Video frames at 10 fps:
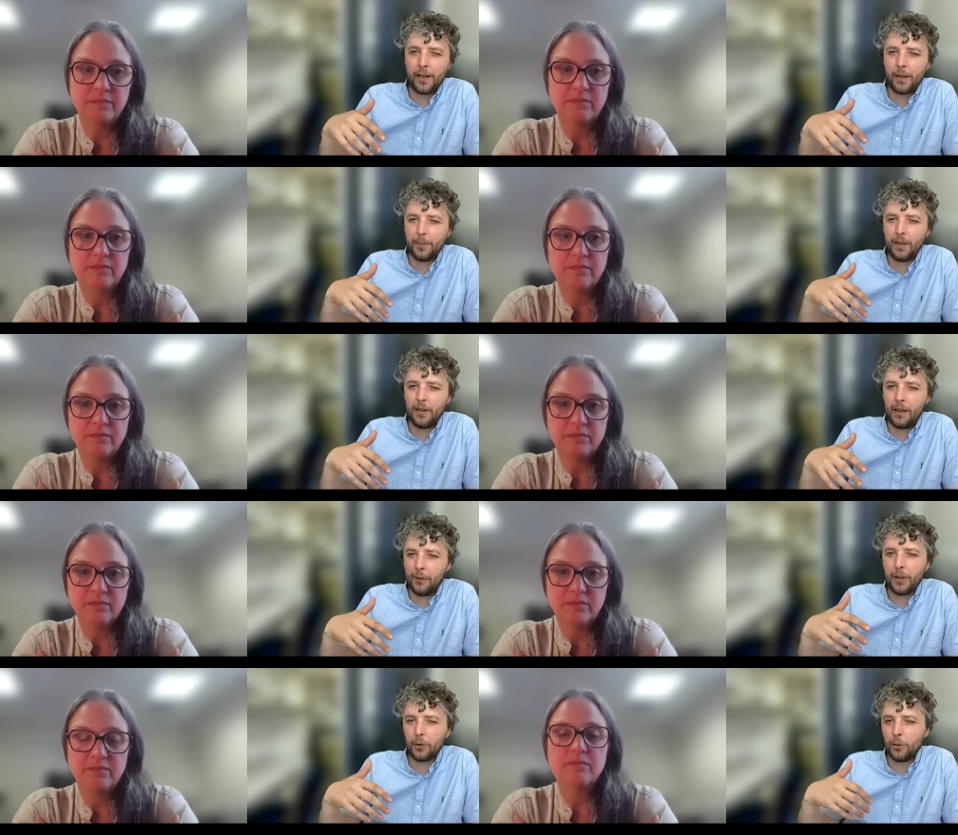Speaker 1: therapy
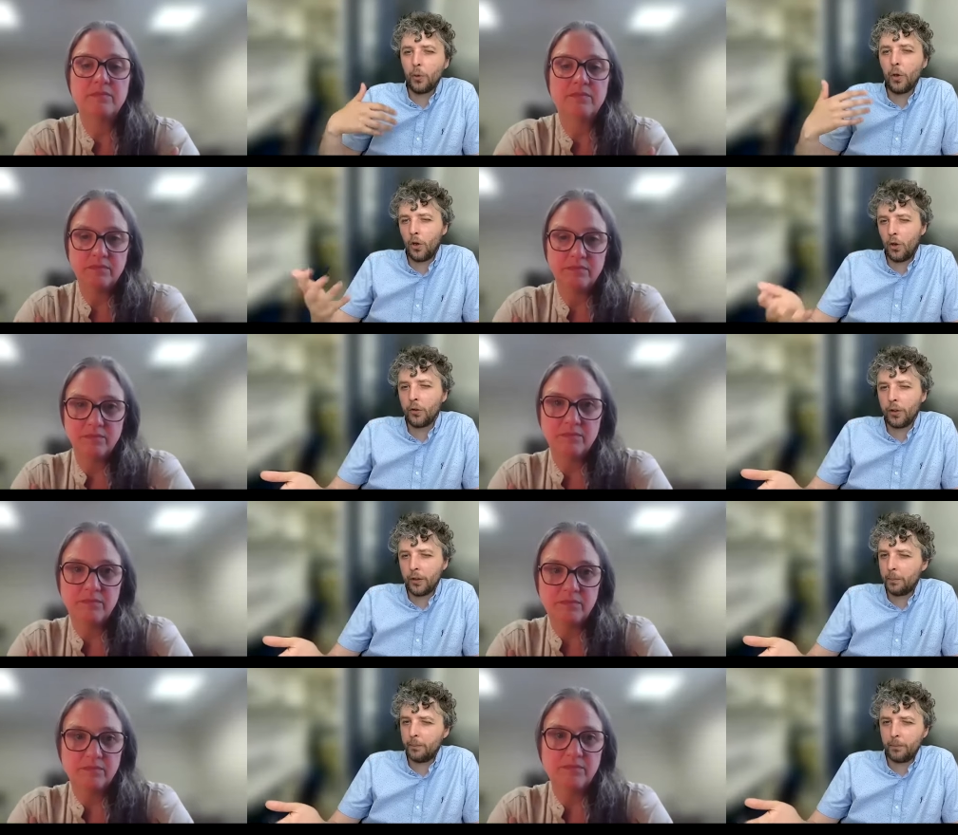our tool on
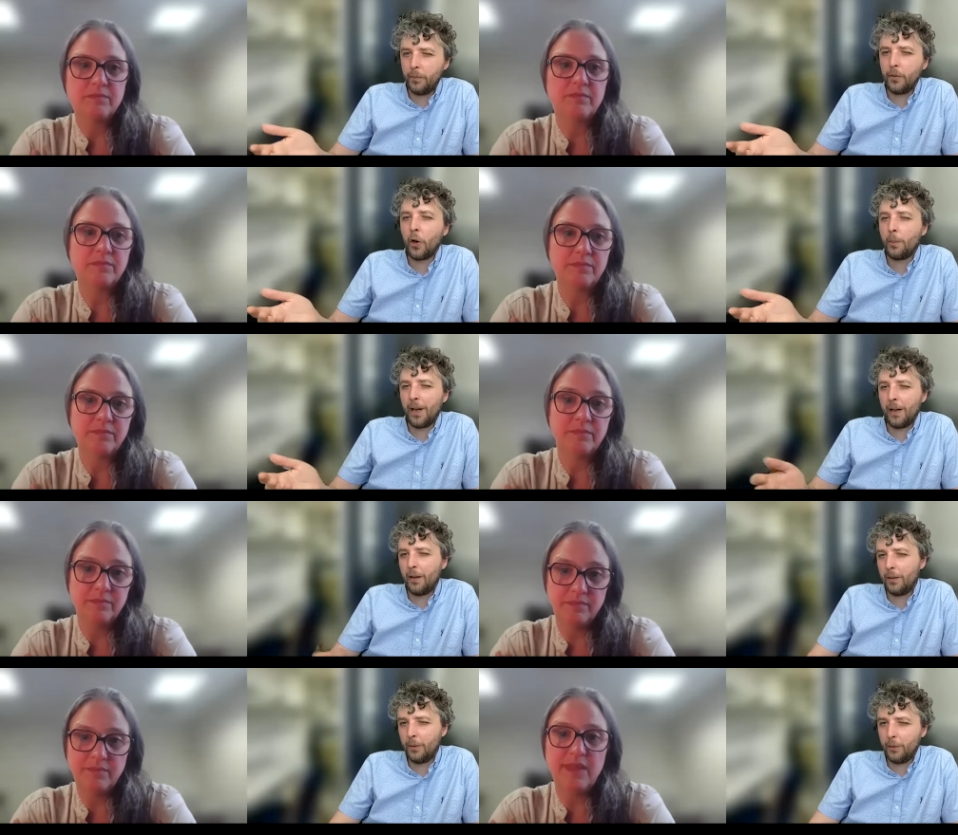the
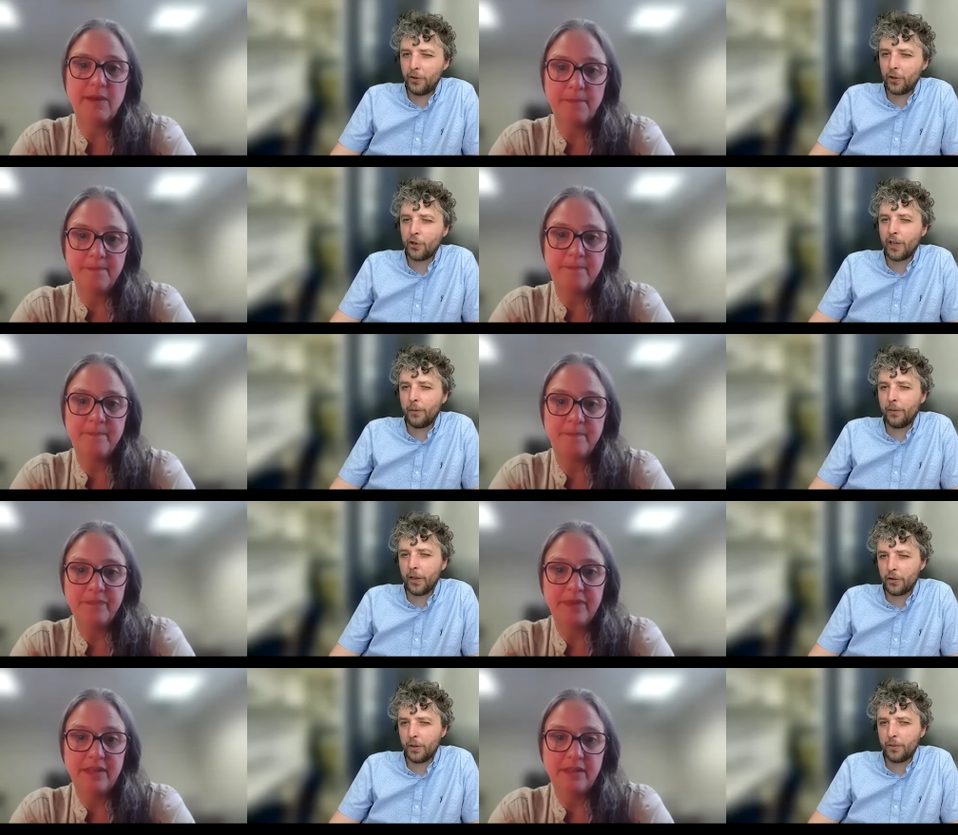normal physiological
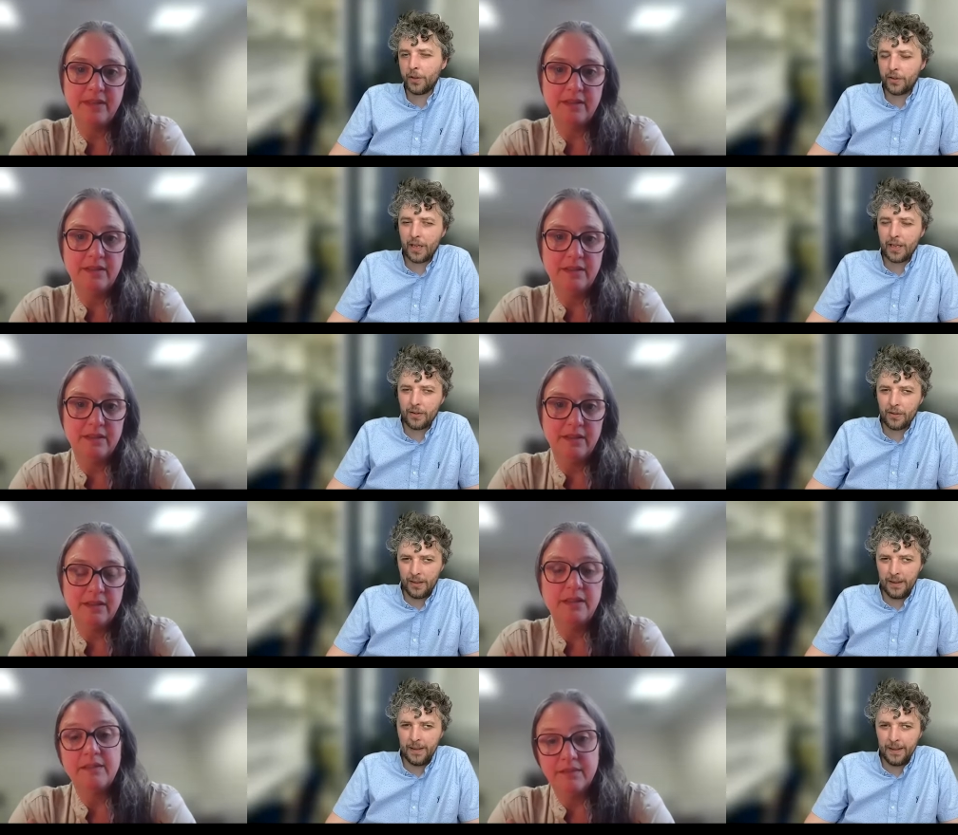function of the cells
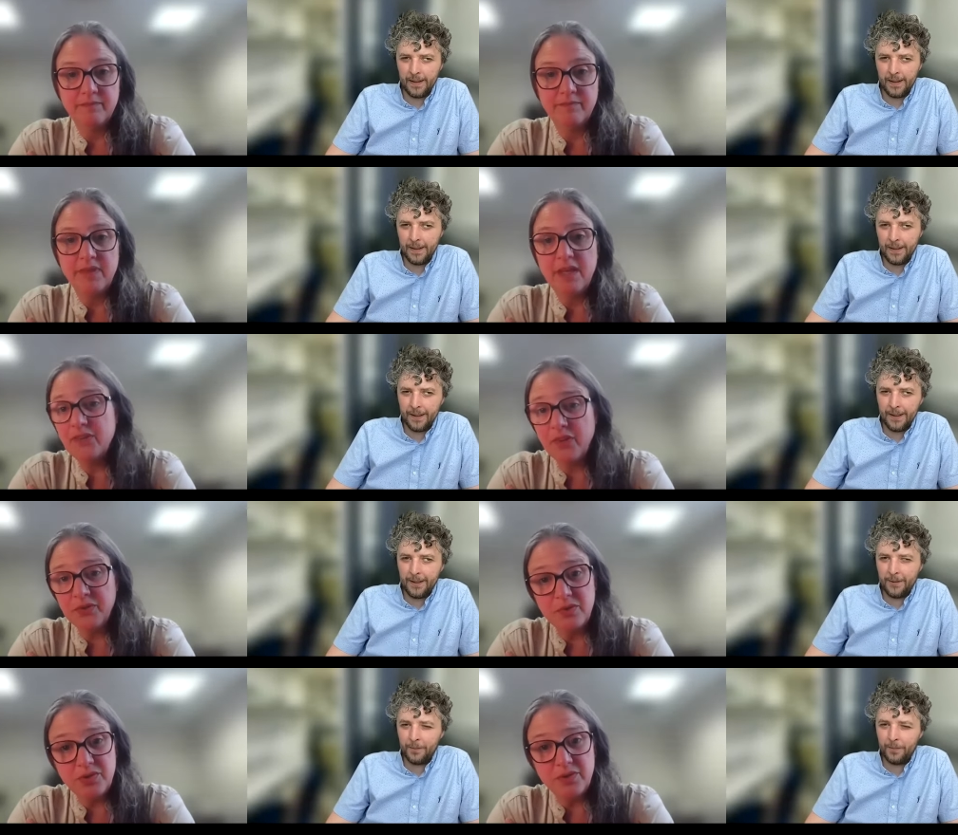
Speaker 2: it's
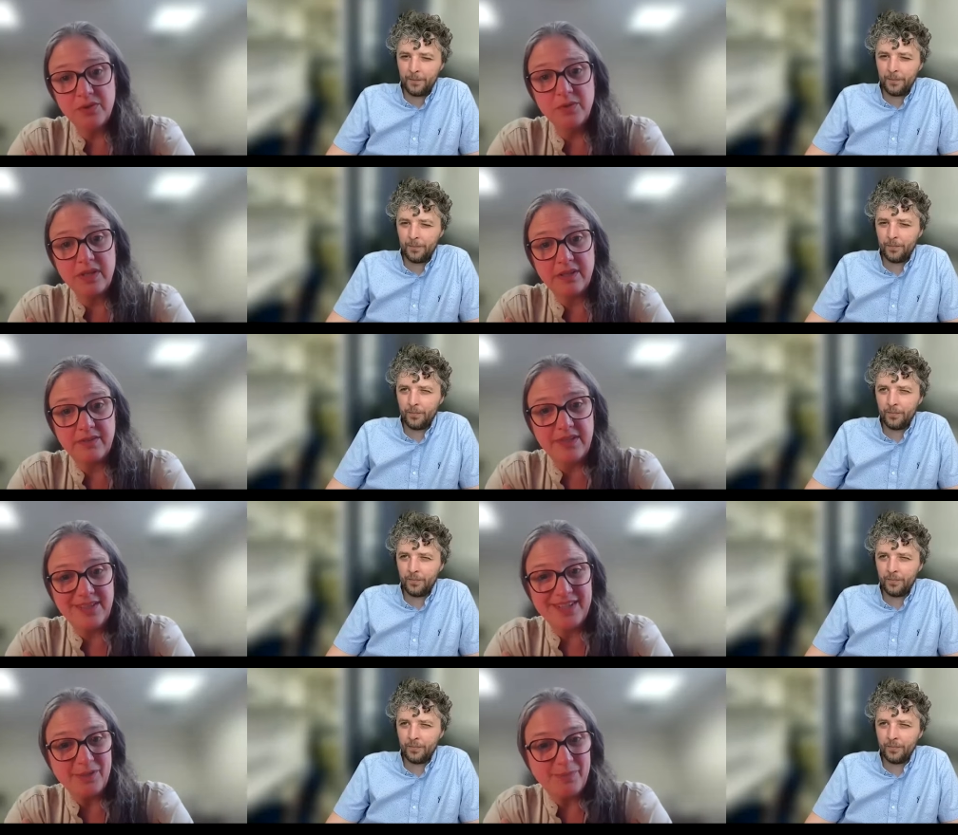also true that
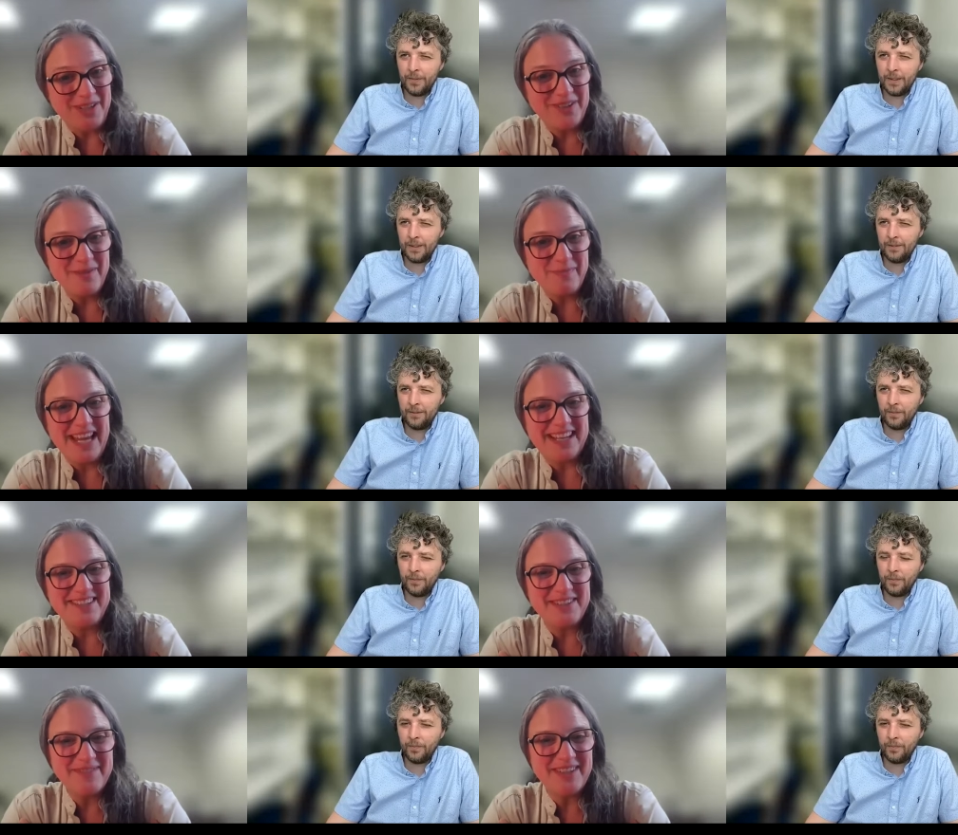the expression of the
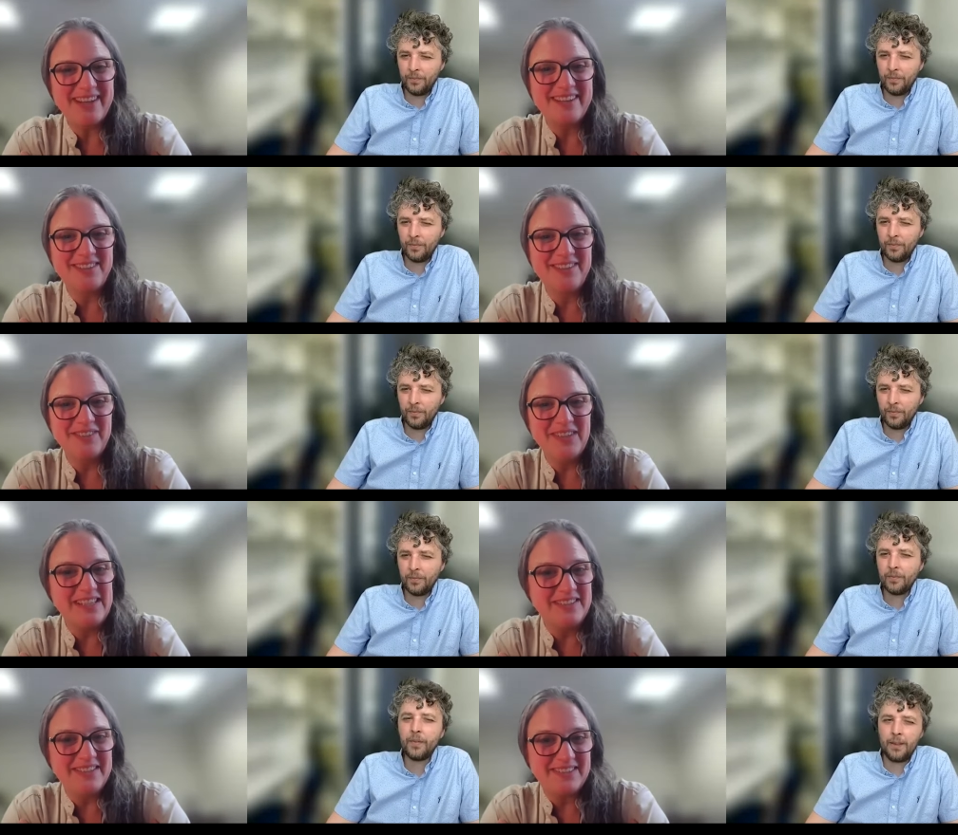potassium channel
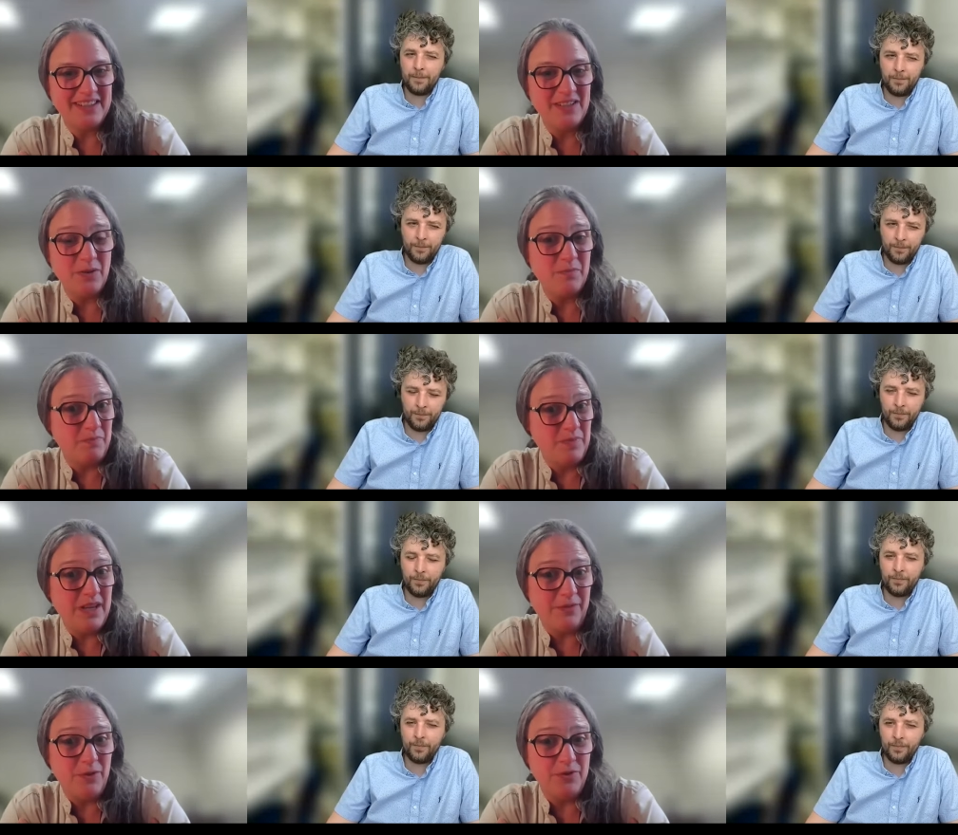is, you know,
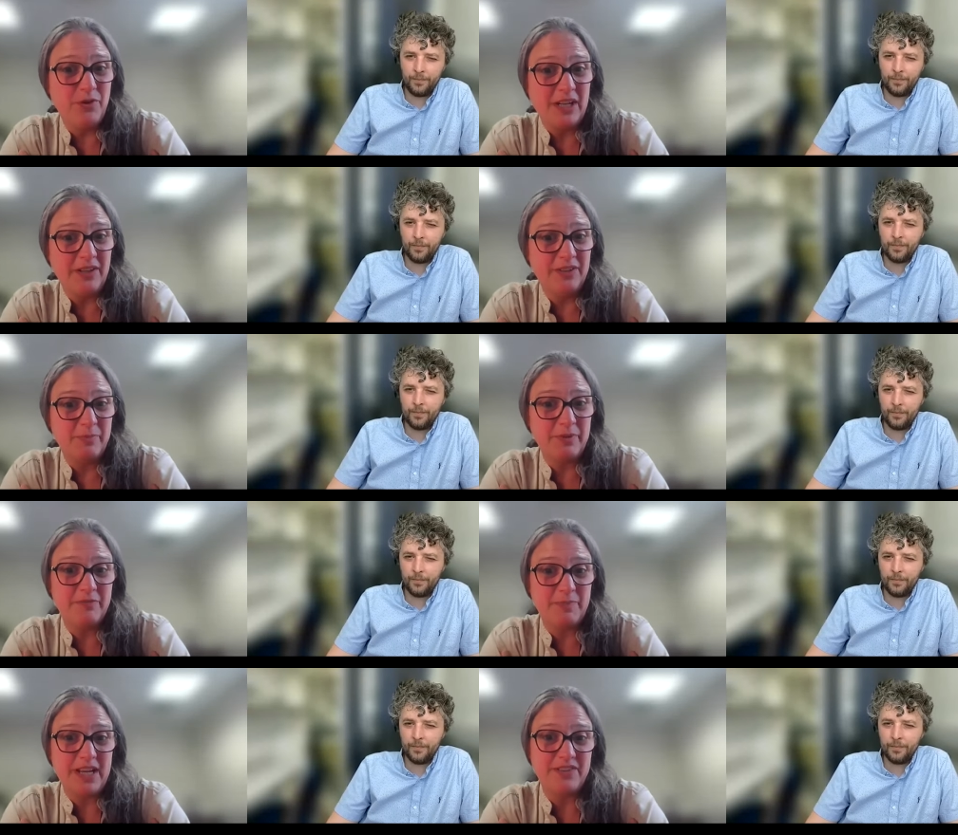if you do get a little bit
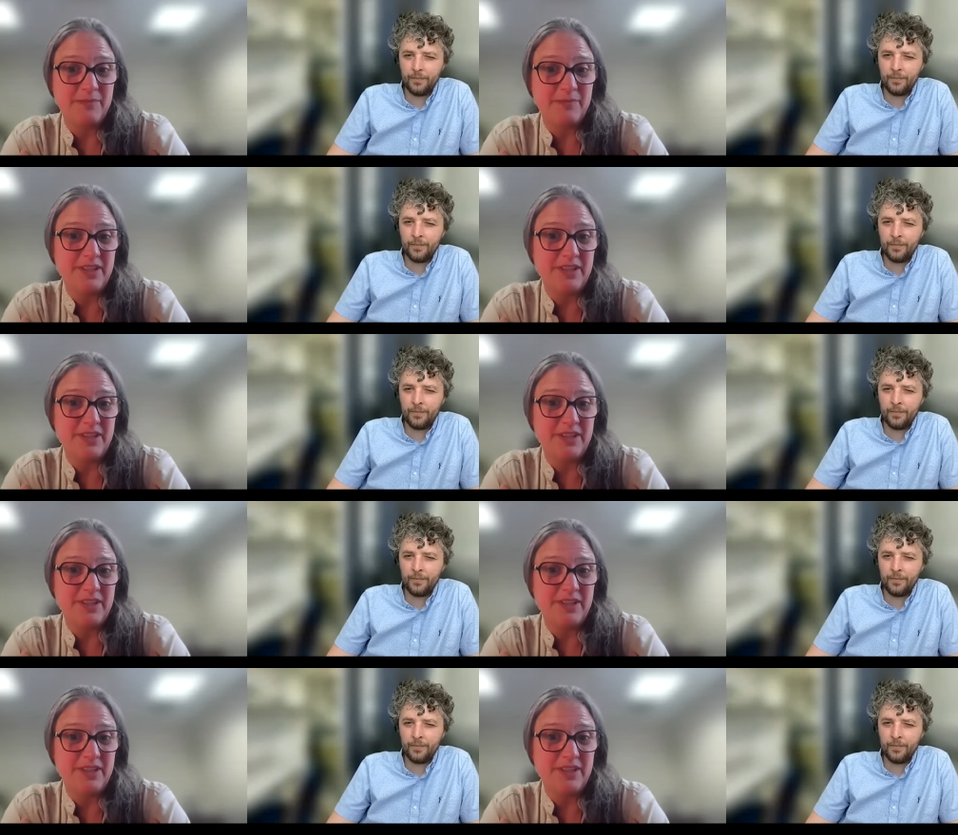of potassium